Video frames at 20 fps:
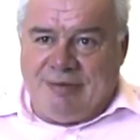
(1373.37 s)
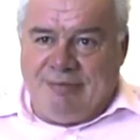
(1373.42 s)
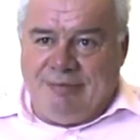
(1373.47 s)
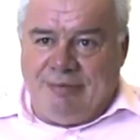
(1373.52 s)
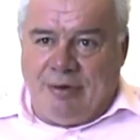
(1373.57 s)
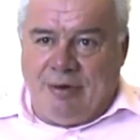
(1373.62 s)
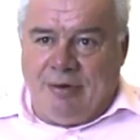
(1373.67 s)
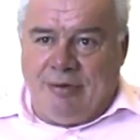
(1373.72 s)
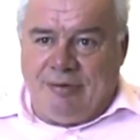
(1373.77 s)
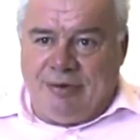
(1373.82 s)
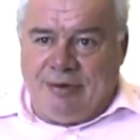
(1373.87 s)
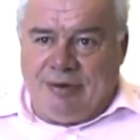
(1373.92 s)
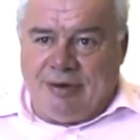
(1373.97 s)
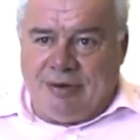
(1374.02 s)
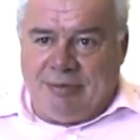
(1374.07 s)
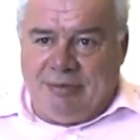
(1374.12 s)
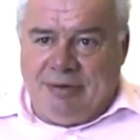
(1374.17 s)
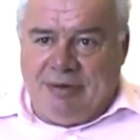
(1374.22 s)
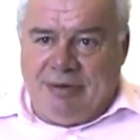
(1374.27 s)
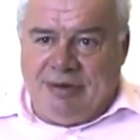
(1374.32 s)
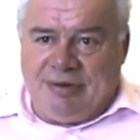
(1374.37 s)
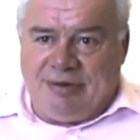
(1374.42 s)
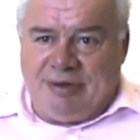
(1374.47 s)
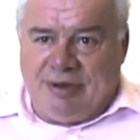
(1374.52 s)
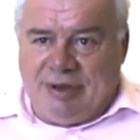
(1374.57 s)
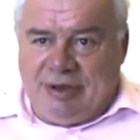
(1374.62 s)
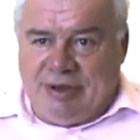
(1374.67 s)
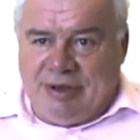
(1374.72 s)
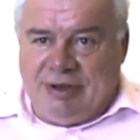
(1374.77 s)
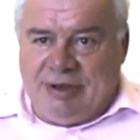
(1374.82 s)
involved in the
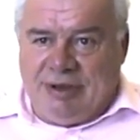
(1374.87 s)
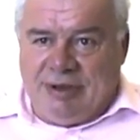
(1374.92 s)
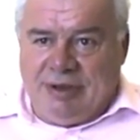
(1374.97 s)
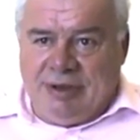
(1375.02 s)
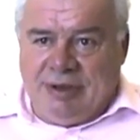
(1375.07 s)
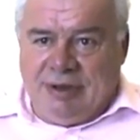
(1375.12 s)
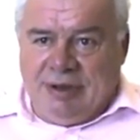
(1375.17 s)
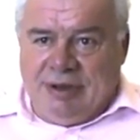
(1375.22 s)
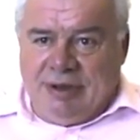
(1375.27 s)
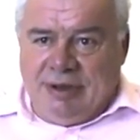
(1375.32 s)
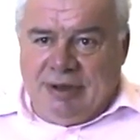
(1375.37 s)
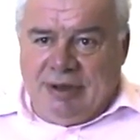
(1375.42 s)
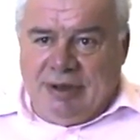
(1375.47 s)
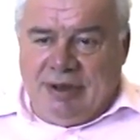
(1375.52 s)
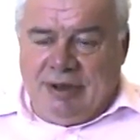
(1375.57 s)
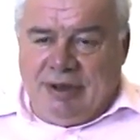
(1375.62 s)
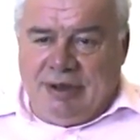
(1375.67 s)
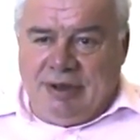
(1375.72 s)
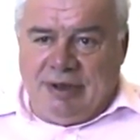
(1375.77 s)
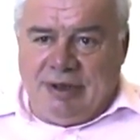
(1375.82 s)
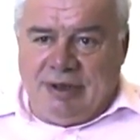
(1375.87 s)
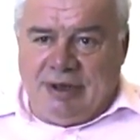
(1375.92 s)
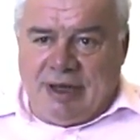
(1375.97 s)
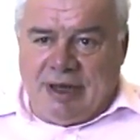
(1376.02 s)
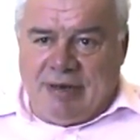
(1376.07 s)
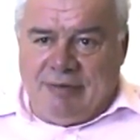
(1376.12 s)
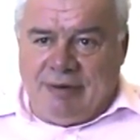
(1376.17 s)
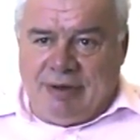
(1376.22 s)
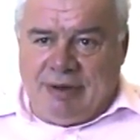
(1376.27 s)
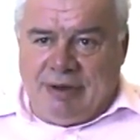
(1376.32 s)
community,
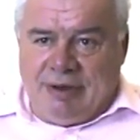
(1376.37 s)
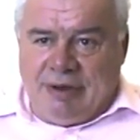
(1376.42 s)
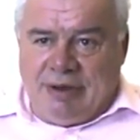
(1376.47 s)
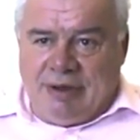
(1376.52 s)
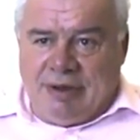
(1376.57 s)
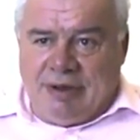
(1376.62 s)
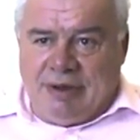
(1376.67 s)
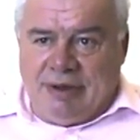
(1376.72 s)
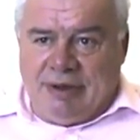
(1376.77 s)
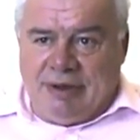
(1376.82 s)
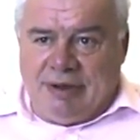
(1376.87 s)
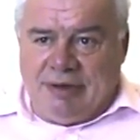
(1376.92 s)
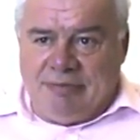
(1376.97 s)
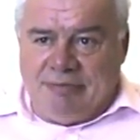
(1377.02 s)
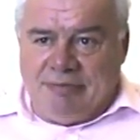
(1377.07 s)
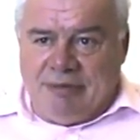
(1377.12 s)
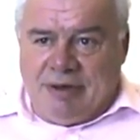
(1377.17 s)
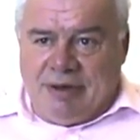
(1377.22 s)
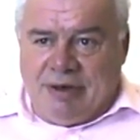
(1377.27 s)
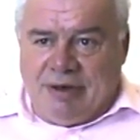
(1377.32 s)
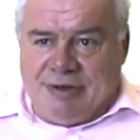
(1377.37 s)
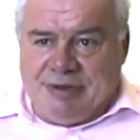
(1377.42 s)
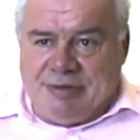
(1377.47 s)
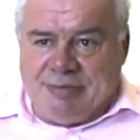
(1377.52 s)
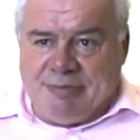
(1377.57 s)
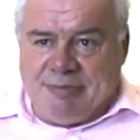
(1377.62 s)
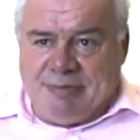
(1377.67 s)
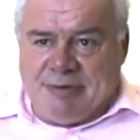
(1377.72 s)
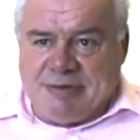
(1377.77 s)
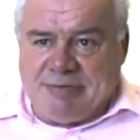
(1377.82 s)
having a nice
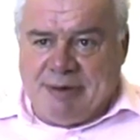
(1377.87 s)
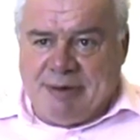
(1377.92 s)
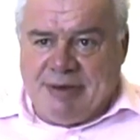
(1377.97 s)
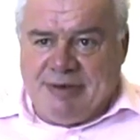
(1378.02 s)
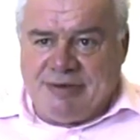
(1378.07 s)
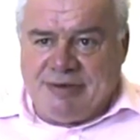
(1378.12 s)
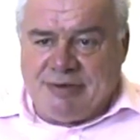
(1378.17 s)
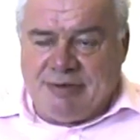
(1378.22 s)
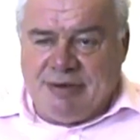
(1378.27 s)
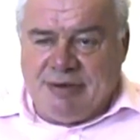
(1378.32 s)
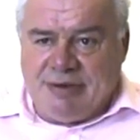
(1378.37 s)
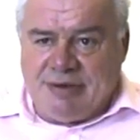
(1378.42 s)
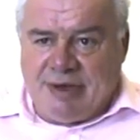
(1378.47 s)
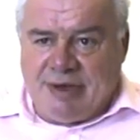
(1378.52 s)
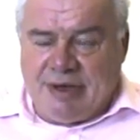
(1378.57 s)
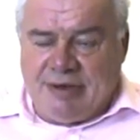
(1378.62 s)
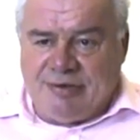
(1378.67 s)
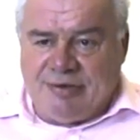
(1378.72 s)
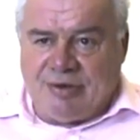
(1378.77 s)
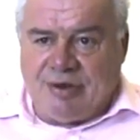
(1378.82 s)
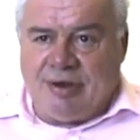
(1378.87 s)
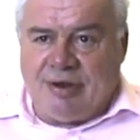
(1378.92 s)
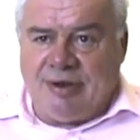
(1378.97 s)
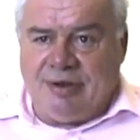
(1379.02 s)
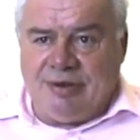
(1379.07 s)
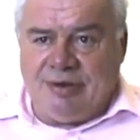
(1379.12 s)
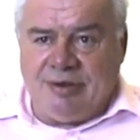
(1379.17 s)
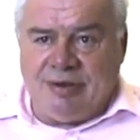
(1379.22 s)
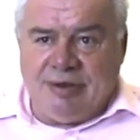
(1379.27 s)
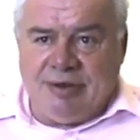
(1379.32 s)
space to enjoy
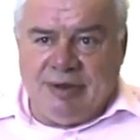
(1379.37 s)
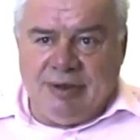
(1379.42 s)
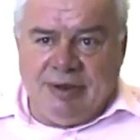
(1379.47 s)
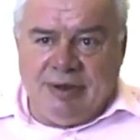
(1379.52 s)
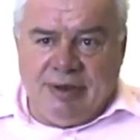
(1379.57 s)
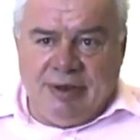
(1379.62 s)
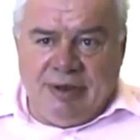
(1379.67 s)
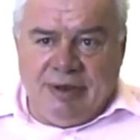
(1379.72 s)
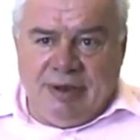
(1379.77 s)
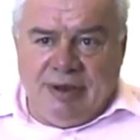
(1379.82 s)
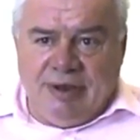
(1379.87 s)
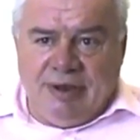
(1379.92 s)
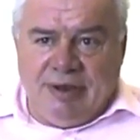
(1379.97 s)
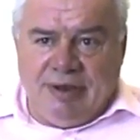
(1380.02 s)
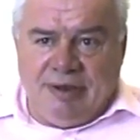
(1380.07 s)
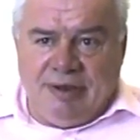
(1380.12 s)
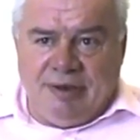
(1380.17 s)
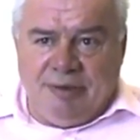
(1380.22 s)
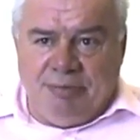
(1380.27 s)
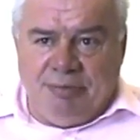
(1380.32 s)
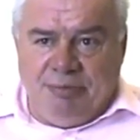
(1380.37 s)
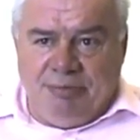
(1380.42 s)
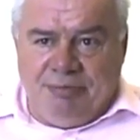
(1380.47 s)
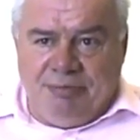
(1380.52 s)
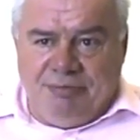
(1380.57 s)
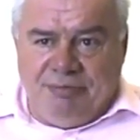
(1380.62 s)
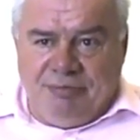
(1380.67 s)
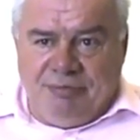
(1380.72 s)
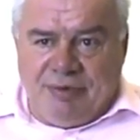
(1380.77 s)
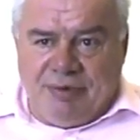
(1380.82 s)
outside,
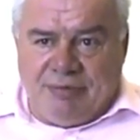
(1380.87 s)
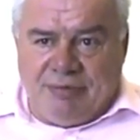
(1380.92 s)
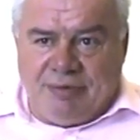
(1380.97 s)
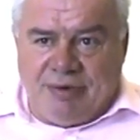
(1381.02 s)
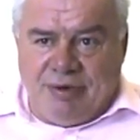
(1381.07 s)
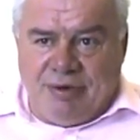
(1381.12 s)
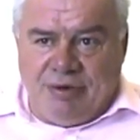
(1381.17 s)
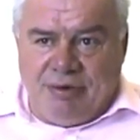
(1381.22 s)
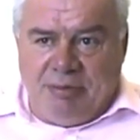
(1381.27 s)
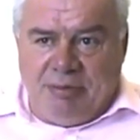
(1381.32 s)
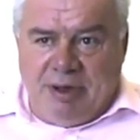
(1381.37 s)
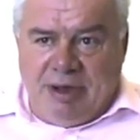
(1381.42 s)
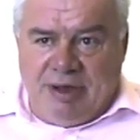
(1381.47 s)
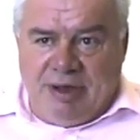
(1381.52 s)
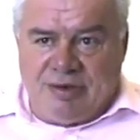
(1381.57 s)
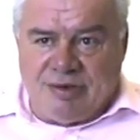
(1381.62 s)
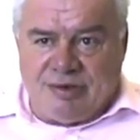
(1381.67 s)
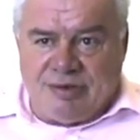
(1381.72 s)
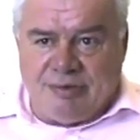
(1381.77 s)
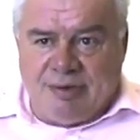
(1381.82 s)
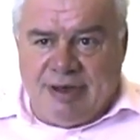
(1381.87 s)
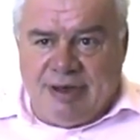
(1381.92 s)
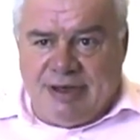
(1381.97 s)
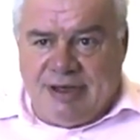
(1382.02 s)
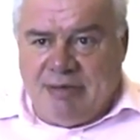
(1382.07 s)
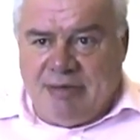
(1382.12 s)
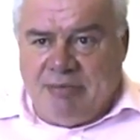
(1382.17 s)
rather than being shut away in their